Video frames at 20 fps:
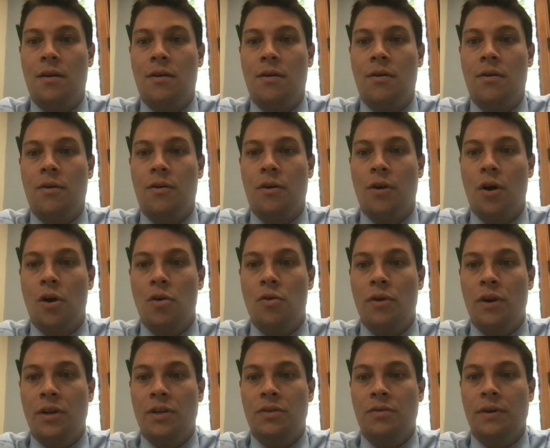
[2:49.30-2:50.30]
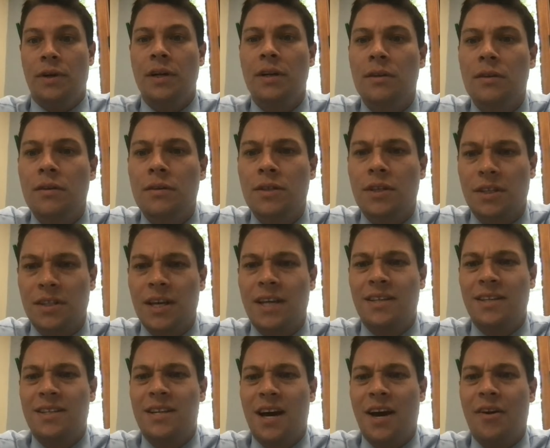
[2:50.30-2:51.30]
her own as
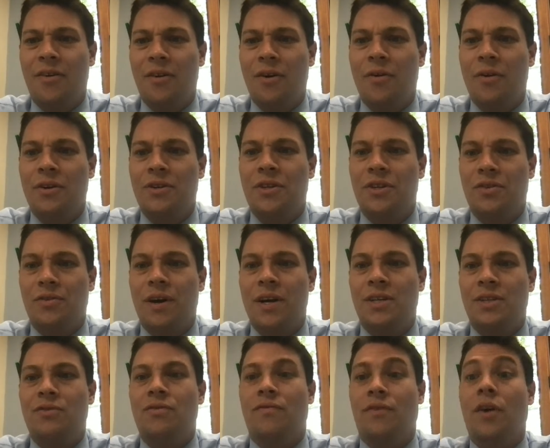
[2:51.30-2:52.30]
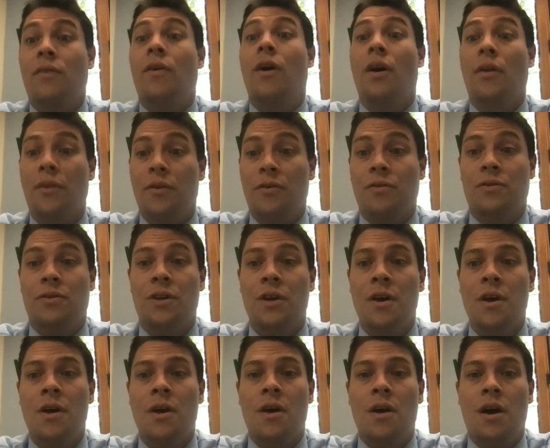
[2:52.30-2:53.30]
she tries to involve others
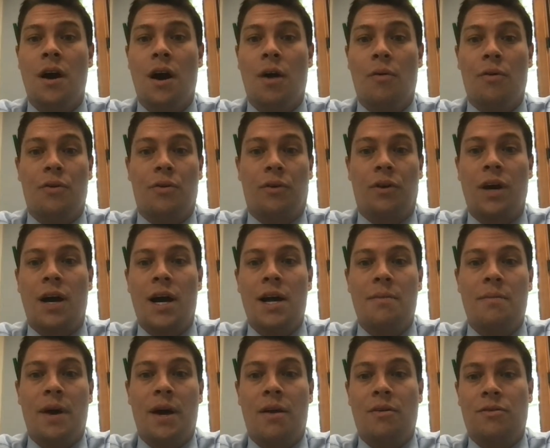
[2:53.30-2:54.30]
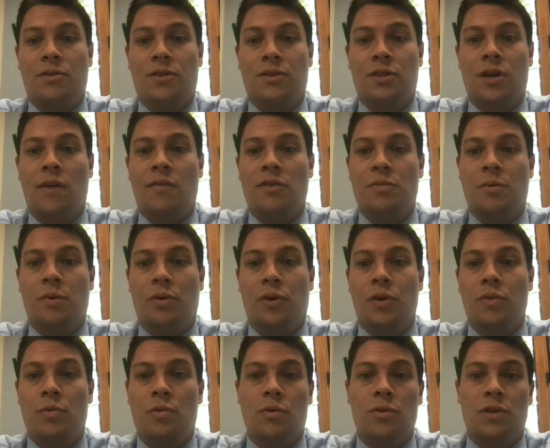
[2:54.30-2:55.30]
with her kind manners and
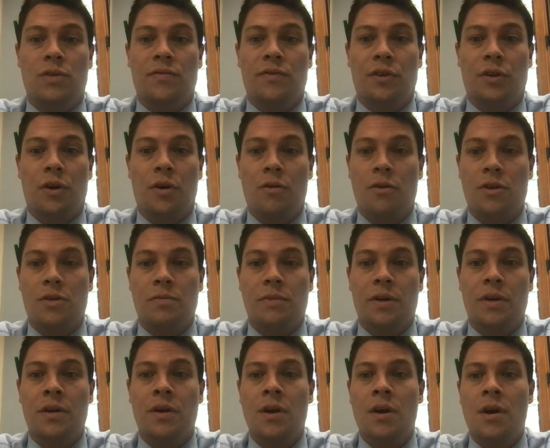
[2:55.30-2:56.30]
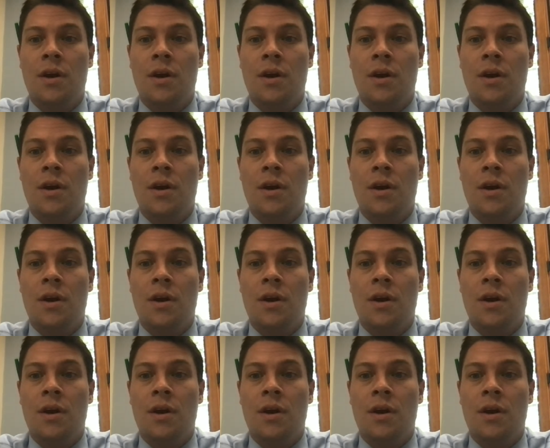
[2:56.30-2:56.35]
soft-spoken words of encouragement.